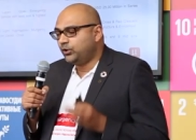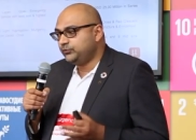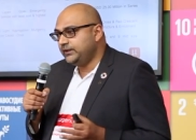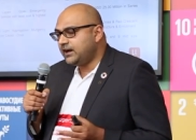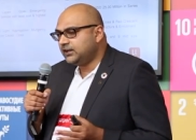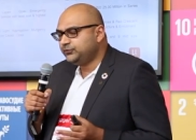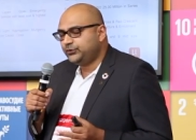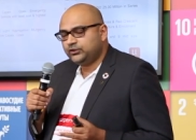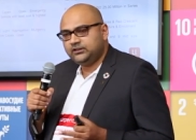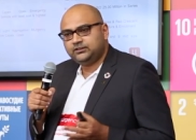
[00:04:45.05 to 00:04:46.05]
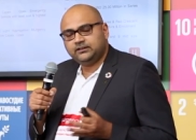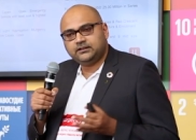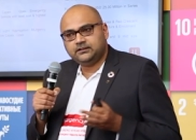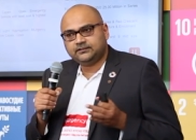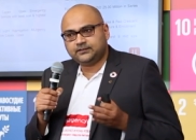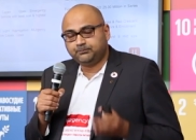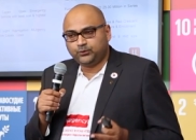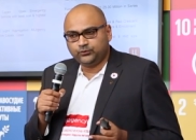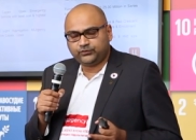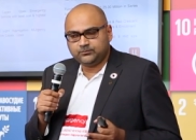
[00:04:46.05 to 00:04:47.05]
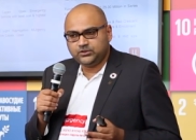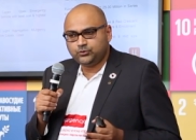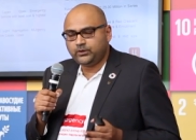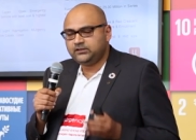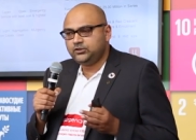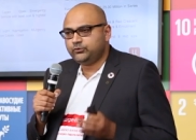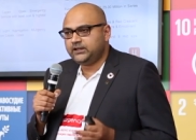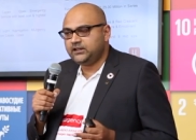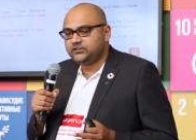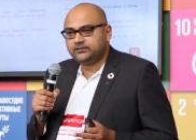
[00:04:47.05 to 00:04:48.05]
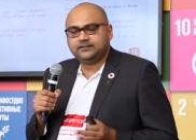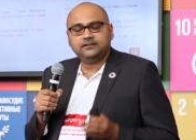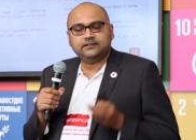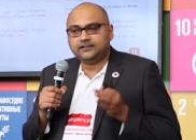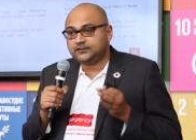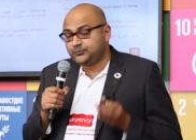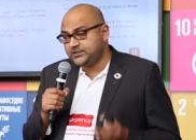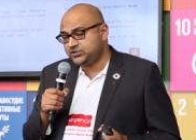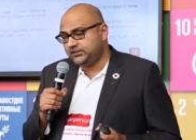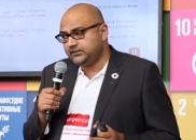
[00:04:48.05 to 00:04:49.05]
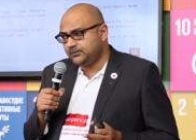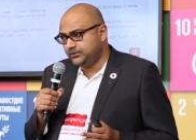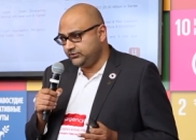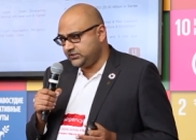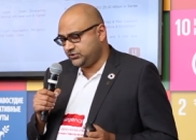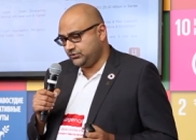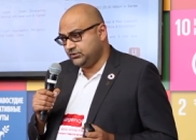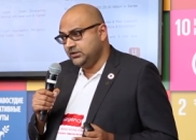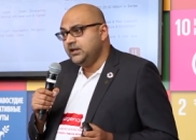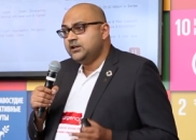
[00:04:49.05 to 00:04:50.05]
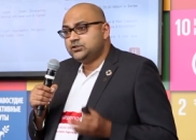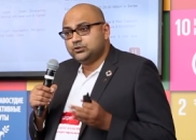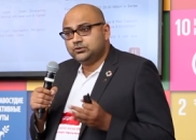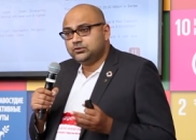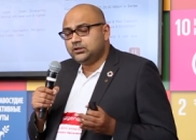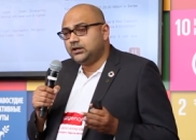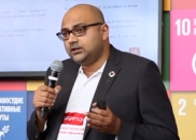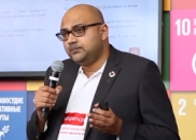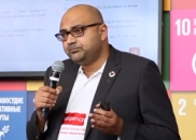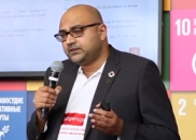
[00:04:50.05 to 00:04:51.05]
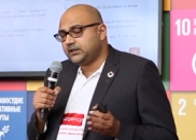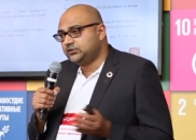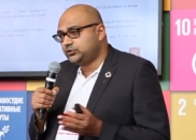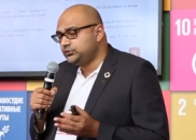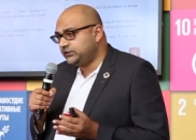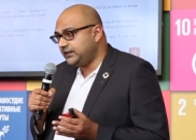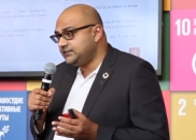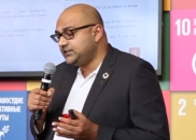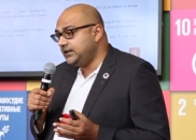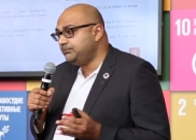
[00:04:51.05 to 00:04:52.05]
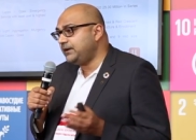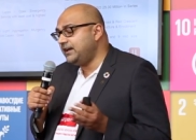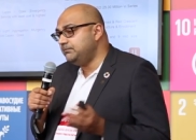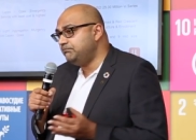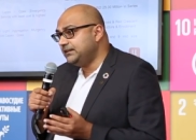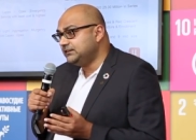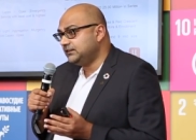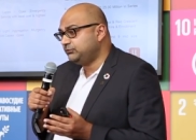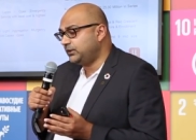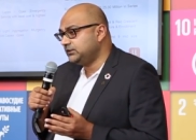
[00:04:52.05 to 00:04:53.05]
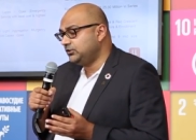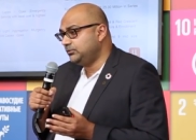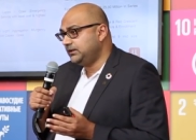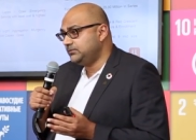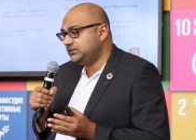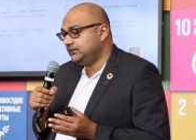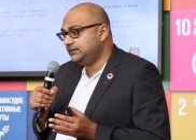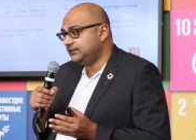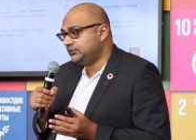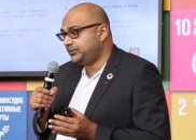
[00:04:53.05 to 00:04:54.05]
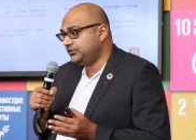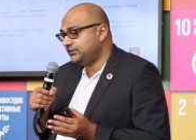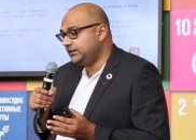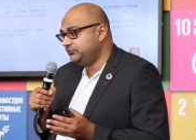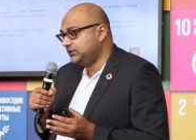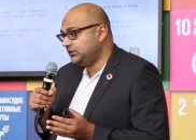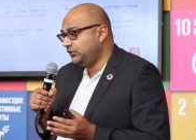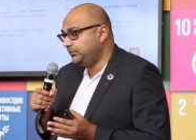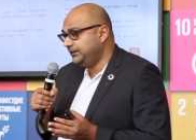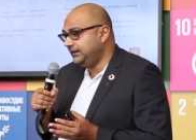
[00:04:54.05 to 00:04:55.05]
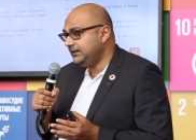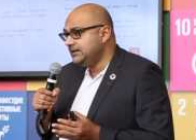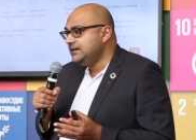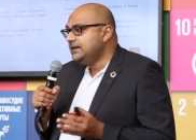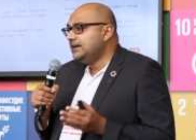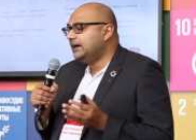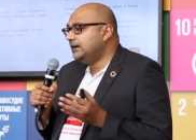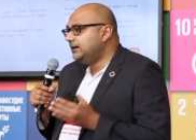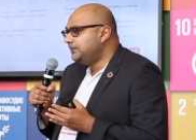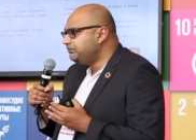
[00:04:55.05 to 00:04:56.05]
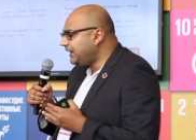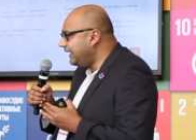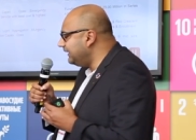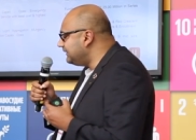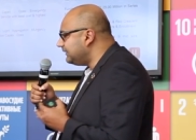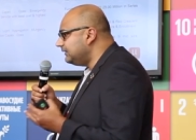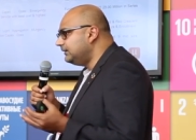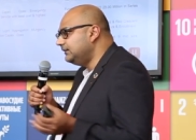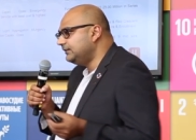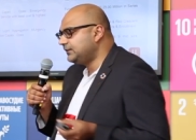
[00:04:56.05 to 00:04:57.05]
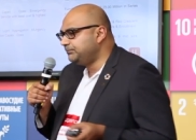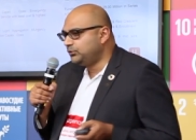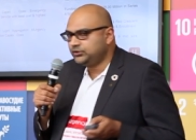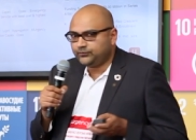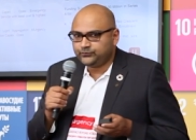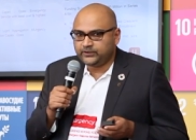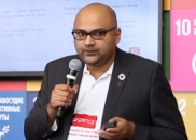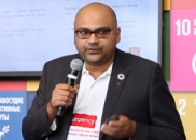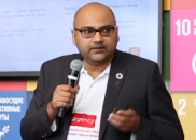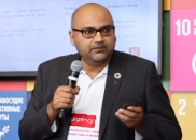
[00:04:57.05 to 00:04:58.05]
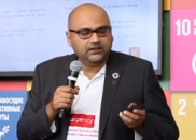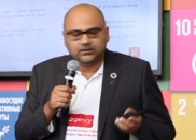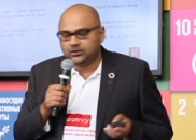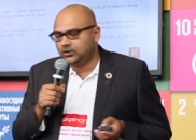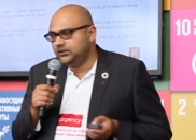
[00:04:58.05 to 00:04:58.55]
What we ask for is uh, support from UN, UN agencies, and especially WHO to um, cut through the red tape and build this one global emergency response network globally, um, and uh, support of $25 million